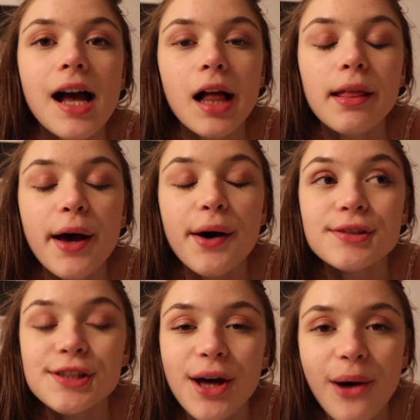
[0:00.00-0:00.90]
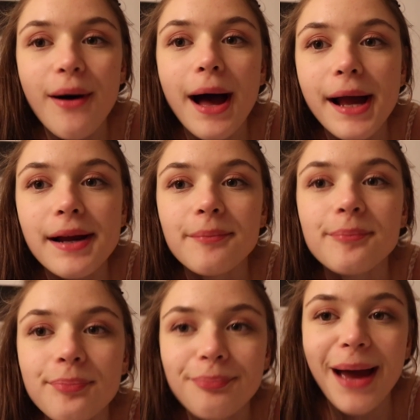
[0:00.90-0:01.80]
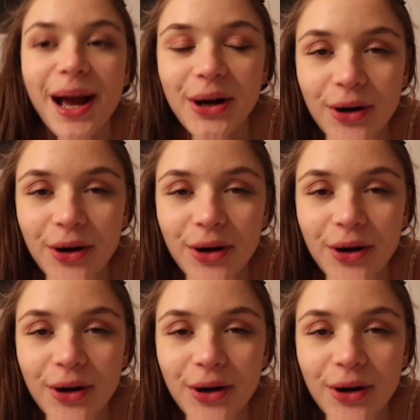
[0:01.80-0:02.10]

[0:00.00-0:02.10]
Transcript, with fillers: Hello, so I'm back